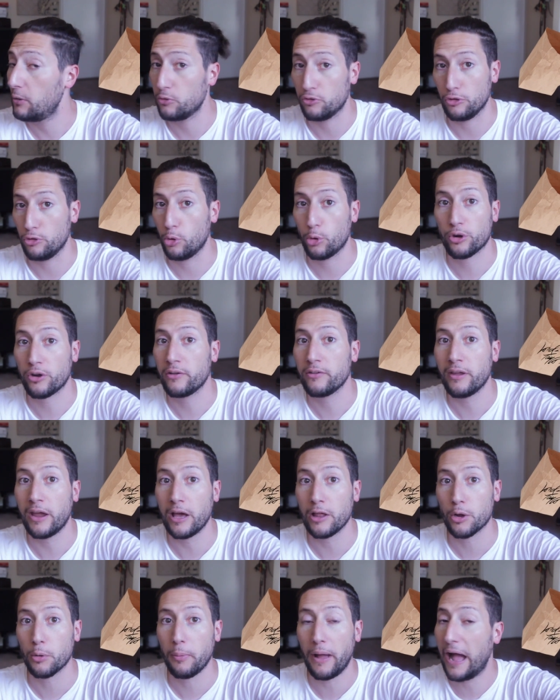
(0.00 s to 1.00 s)
It was a Lord and
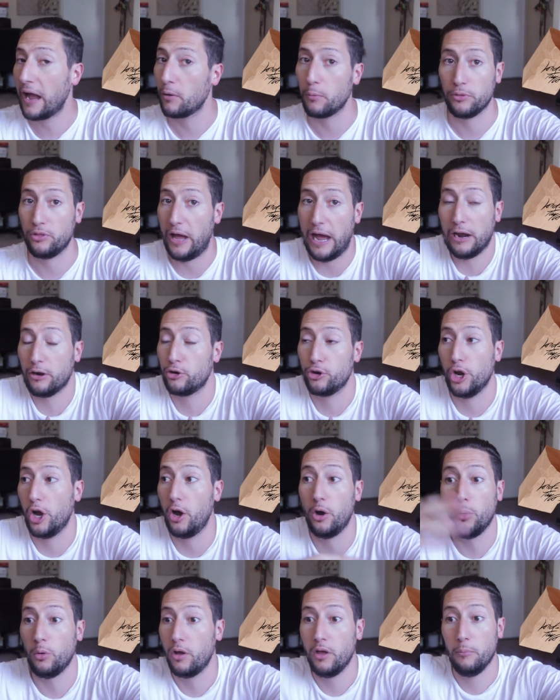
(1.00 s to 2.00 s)
Taylor bag with, I don't
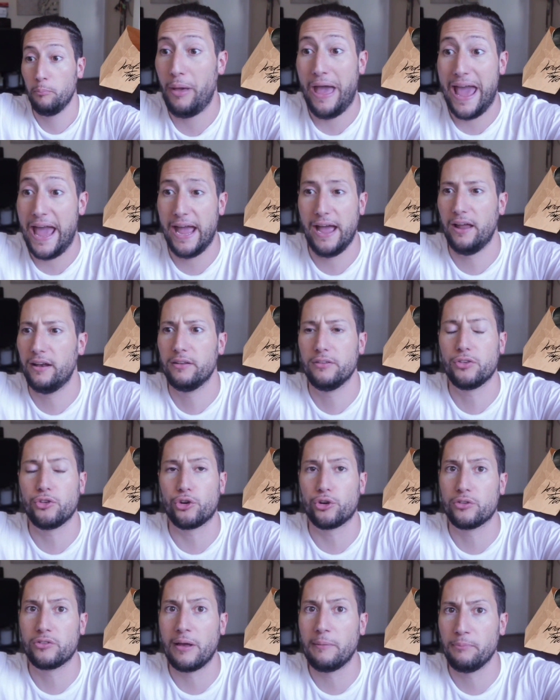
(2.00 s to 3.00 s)
know, pans
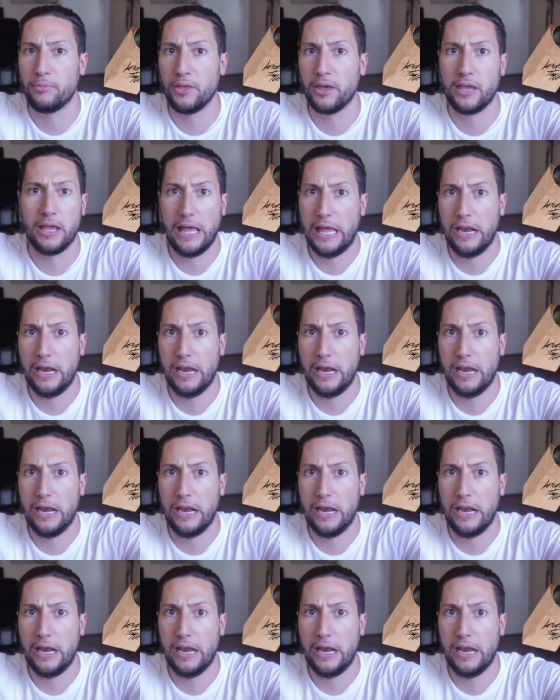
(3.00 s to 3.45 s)
or something